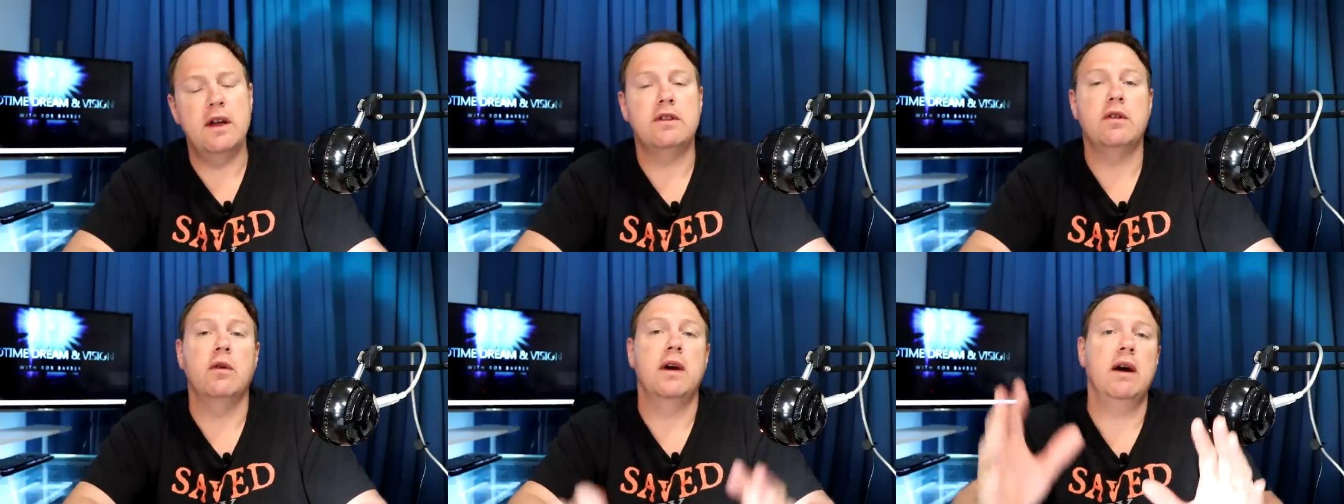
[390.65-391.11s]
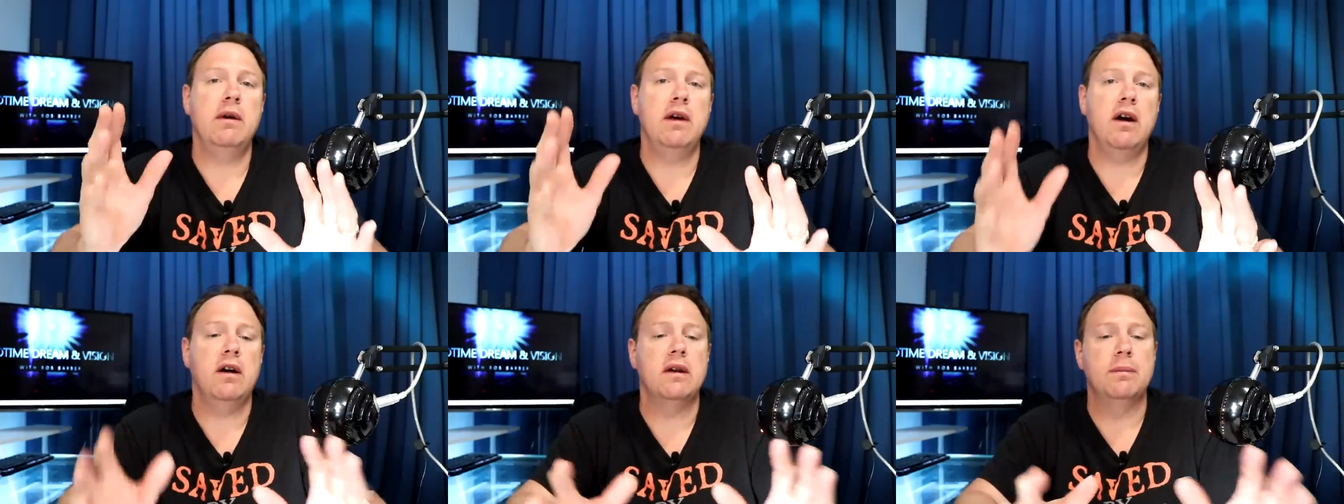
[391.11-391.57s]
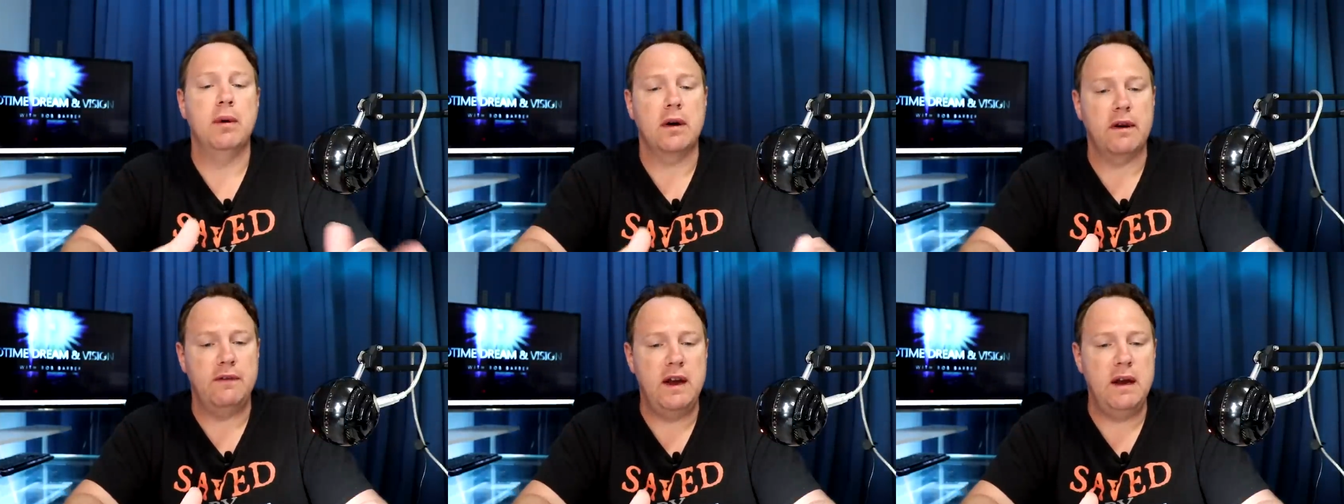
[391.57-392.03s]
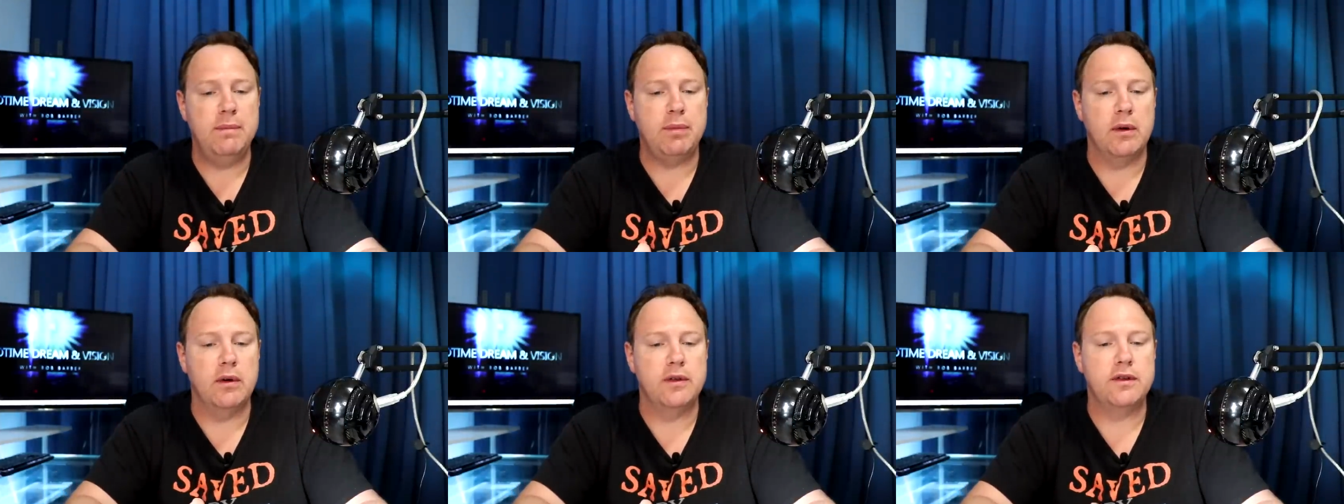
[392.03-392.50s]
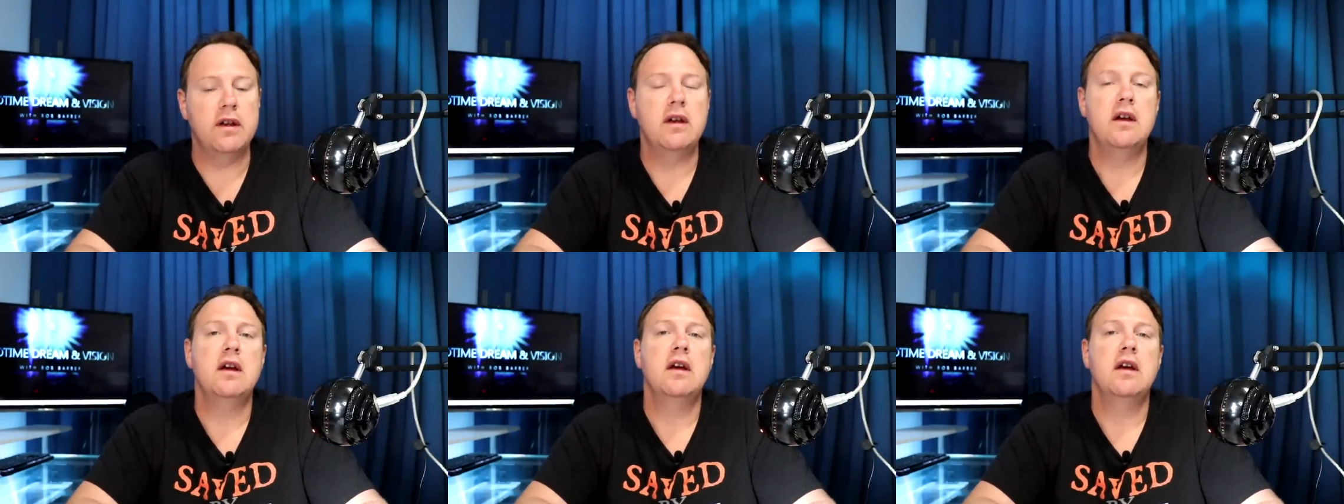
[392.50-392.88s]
So here we are in the book of Hebrews,